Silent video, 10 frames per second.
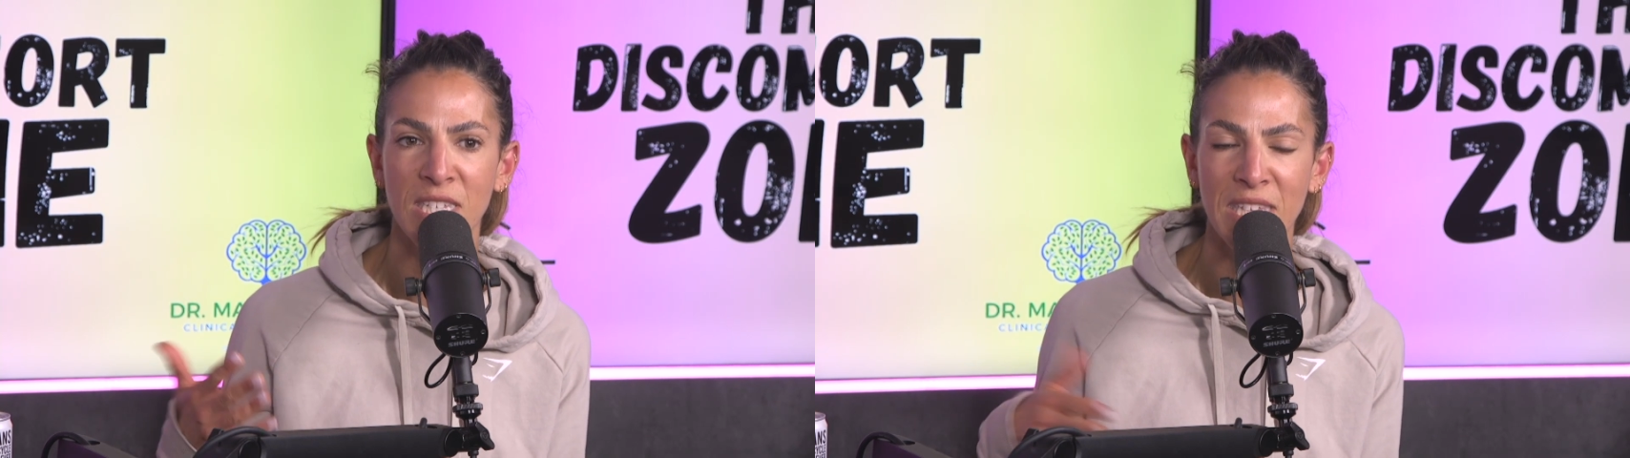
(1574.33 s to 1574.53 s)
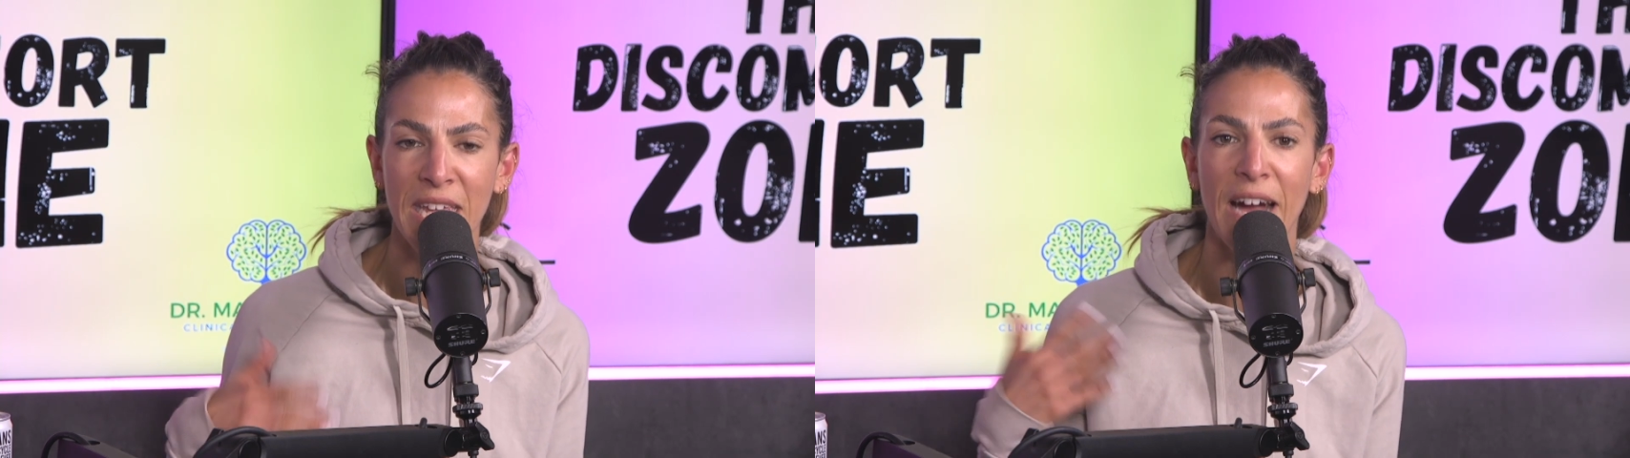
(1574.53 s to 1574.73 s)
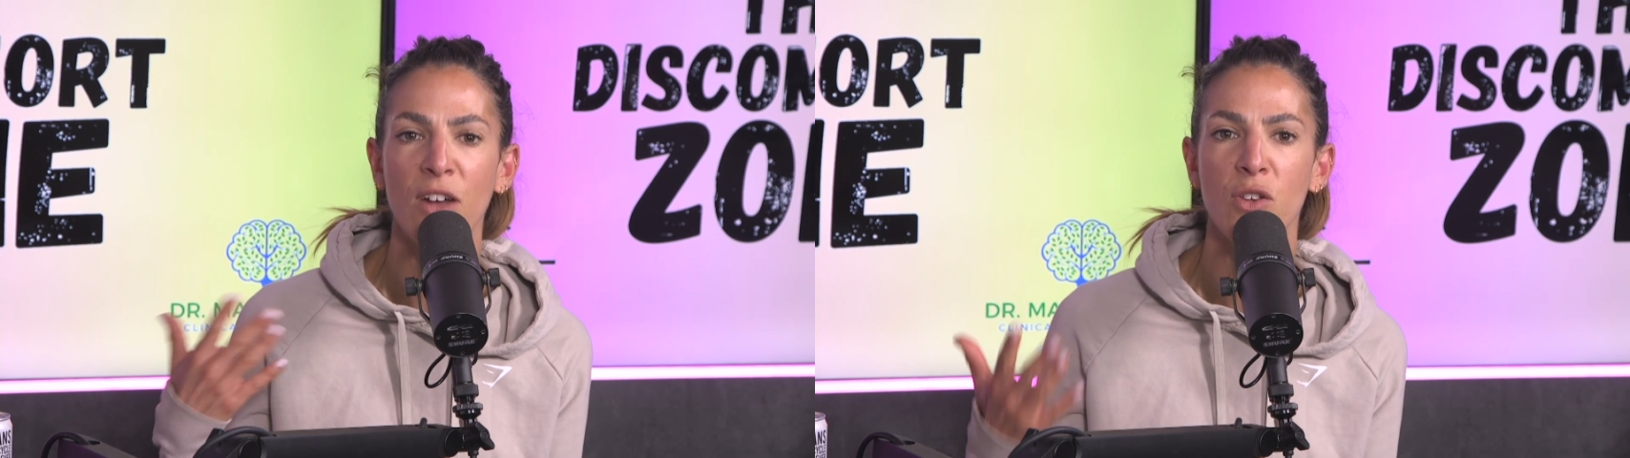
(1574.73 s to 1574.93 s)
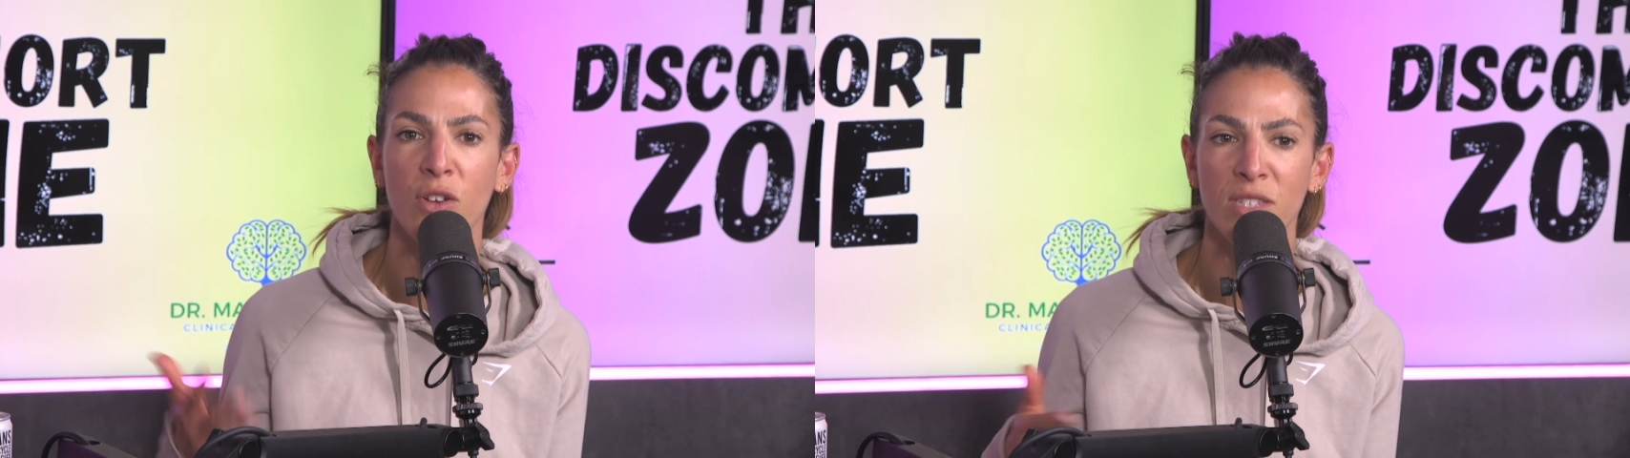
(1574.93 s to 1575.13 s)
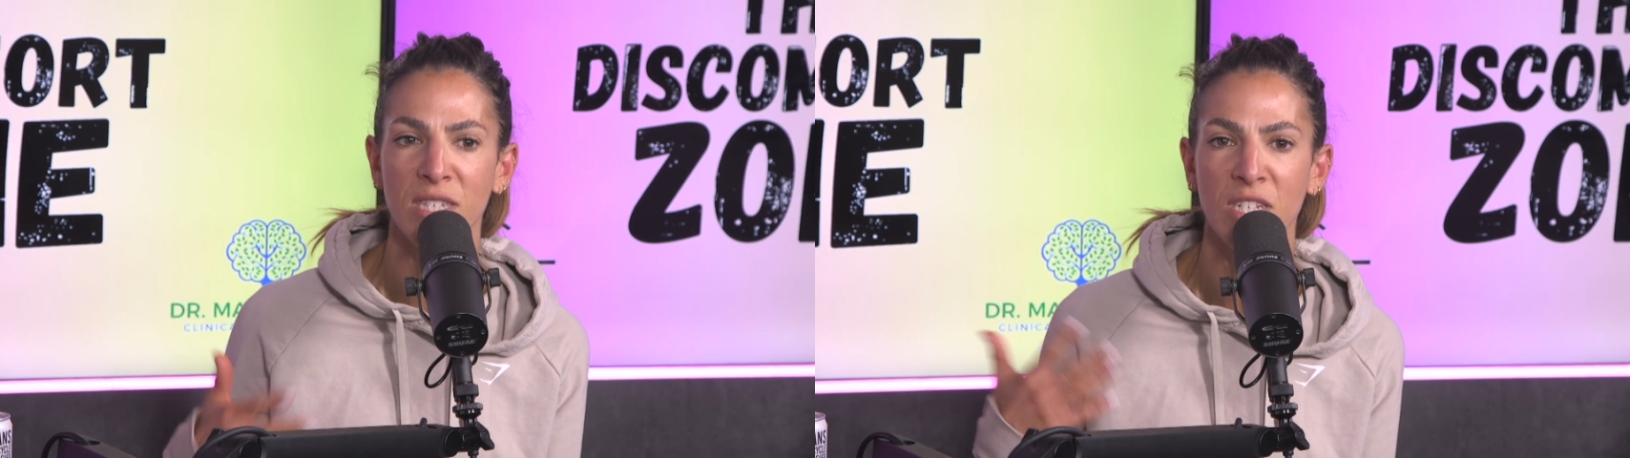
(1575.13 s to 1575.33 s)
to see how you
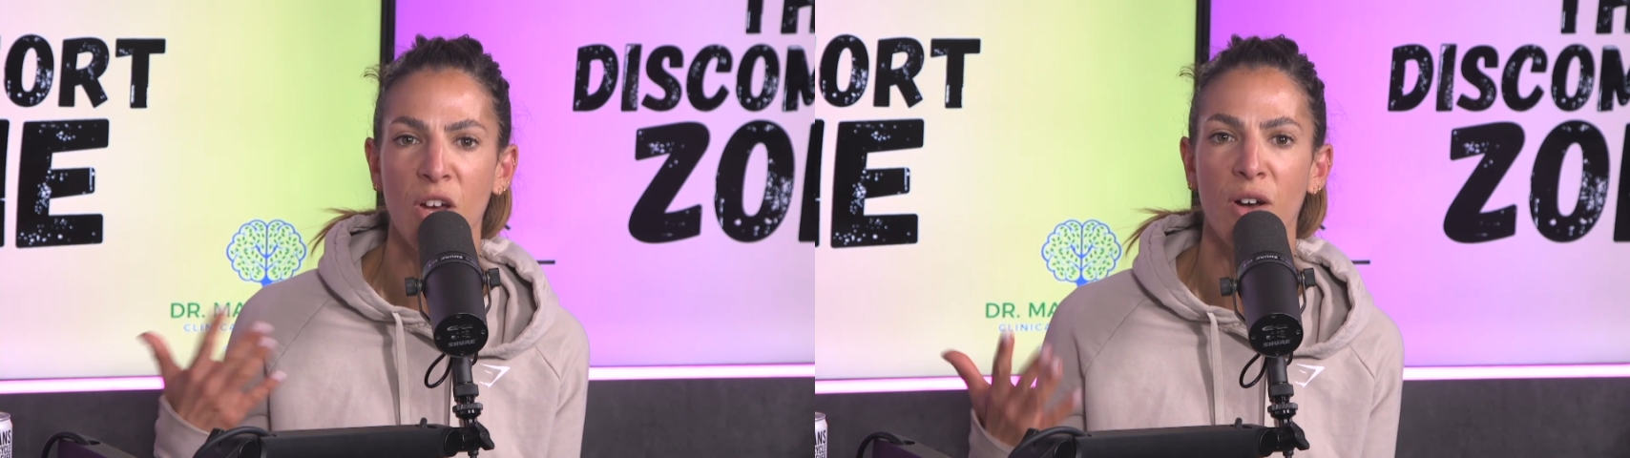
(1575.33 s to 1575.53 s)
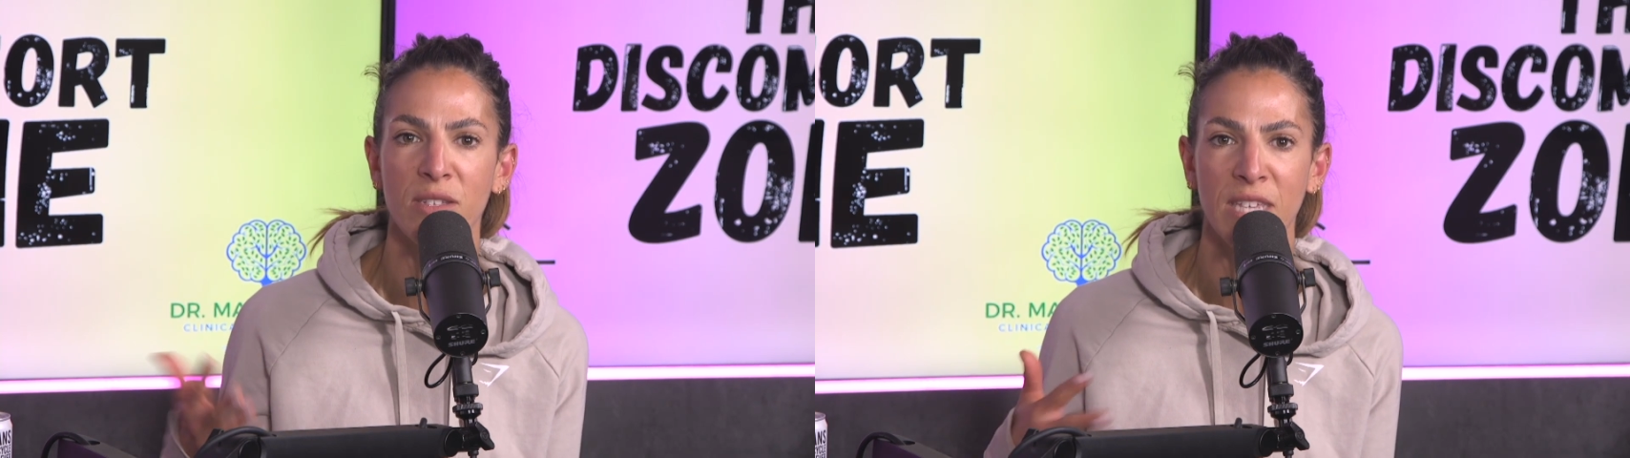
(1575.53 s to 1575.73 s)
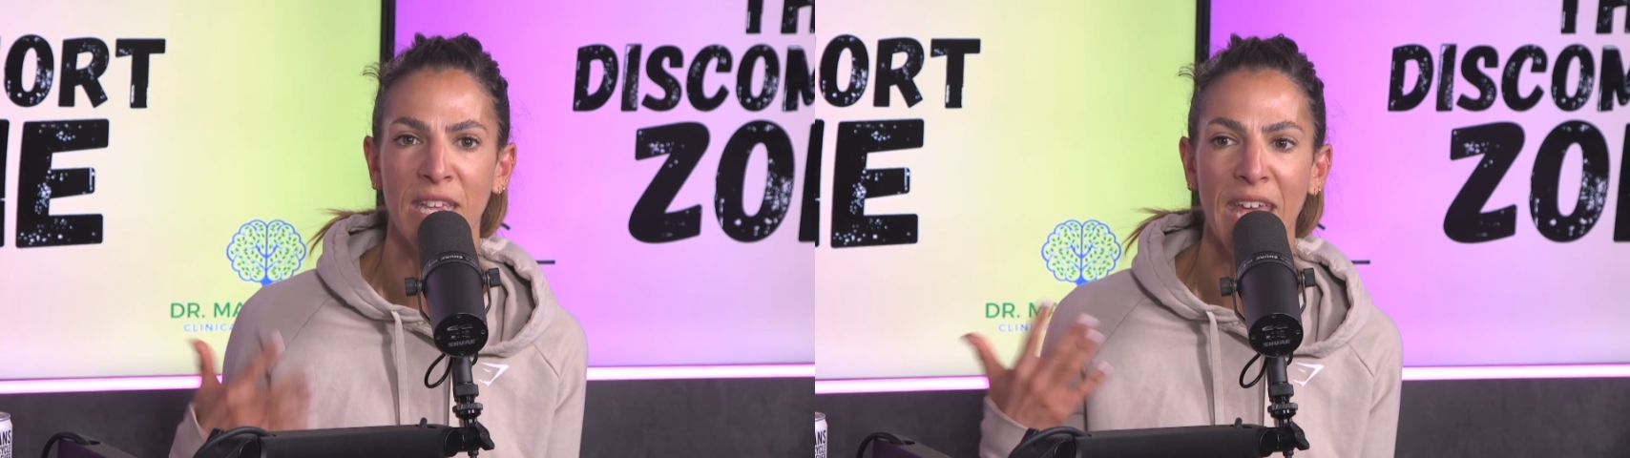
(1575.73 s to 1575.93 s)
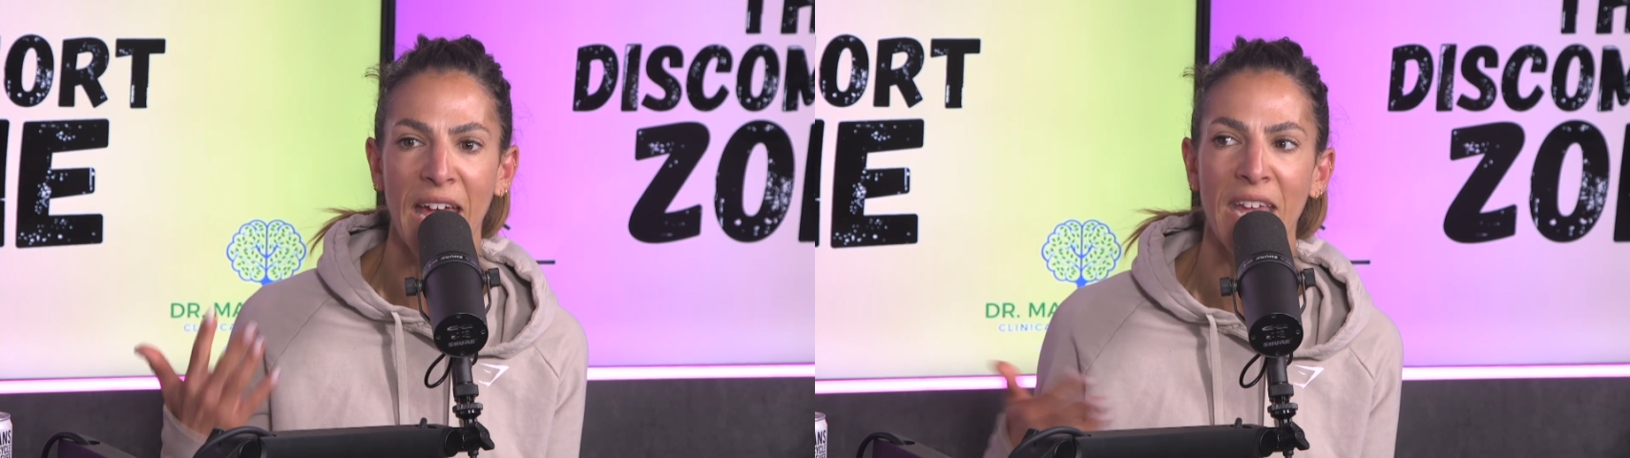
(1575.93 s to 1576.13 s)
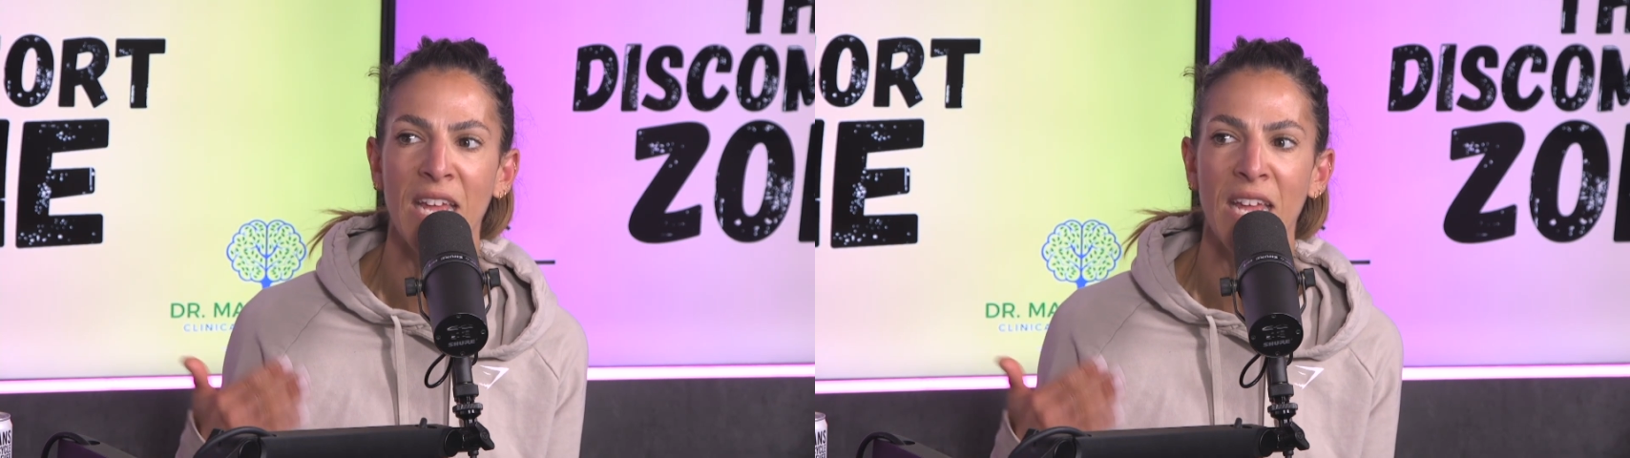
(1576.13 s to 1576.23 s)
can start to get